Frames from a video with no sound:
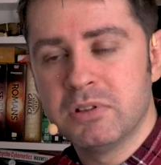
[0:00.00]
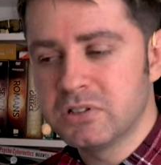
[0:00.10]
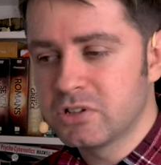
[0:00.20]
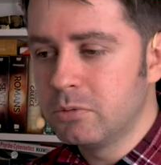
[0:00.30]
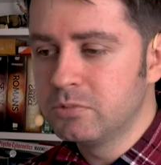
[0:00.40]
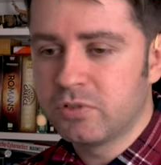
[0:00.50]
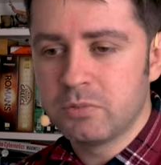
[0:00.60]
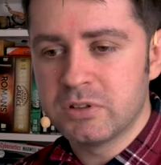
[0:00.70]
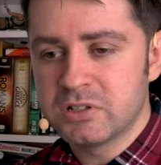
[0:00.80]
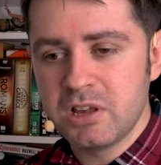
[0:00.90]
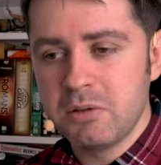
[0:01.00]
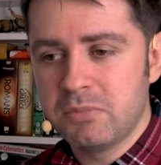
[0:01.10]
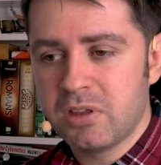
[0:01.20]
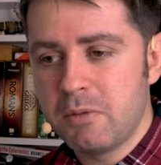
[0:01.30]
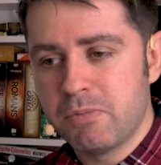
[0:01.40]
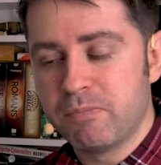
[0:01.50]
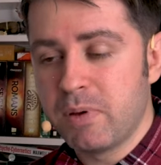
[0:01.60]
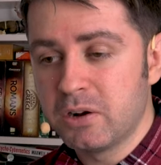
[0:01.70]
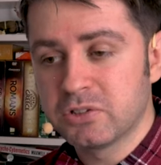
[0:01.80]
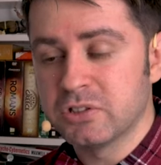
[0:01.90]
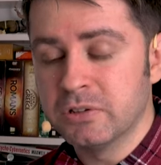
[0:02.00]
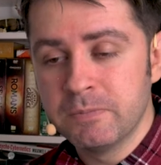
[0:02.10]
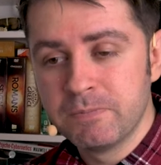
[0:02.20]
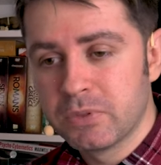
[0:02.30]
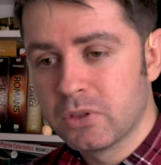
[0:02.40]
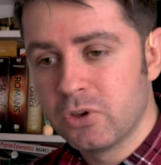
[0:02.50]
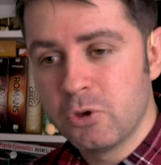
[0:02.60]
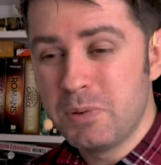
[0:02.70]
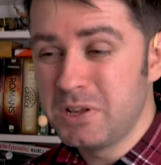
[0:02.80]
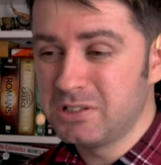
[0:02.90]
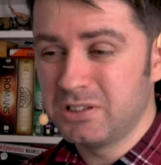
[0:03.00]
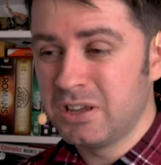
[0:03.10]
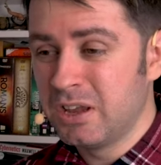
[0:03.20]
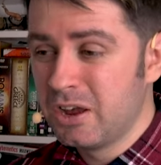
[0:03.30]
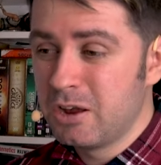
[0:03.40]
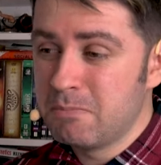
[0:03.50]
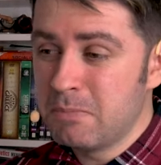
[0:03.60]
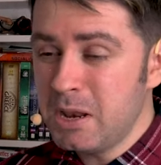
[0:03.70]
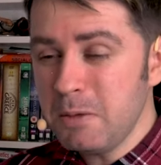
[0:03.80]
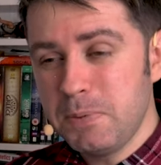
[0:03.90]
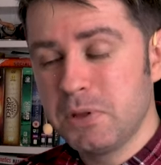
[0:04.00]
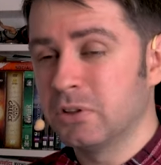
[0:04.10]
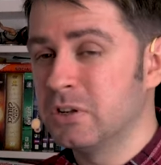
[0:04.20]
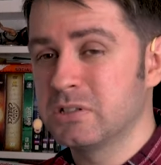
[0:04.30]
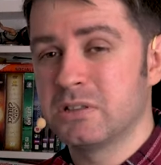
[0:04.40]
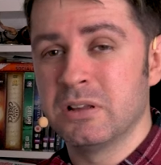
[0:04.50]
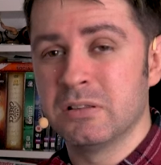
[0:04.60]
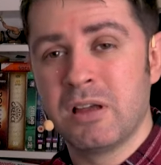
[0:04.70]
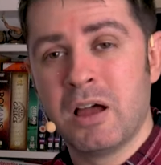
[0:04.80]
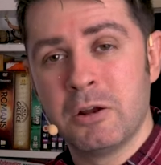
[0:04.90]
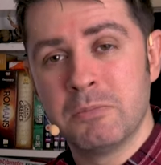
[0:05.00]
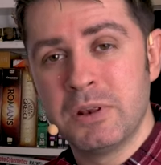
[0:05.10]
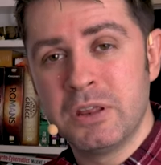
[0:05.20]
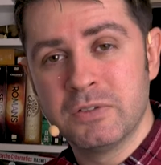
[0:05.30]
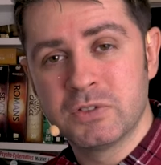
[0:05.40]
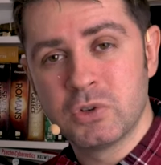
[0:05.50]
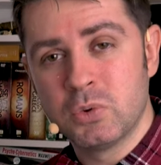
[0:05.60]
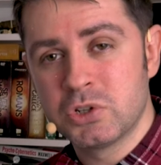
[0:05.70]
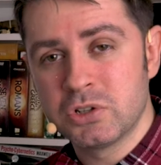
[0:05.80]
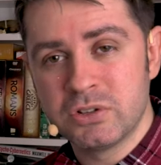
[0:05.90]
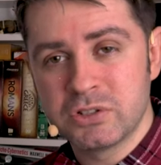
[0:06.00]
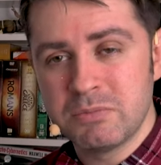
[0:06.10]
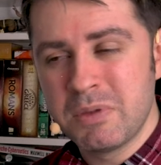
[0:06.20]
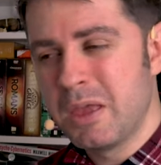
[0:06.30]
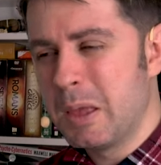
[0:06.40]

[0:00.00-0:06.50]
And this comes from the same type of person who basically manipulates the entire meaning of socialism,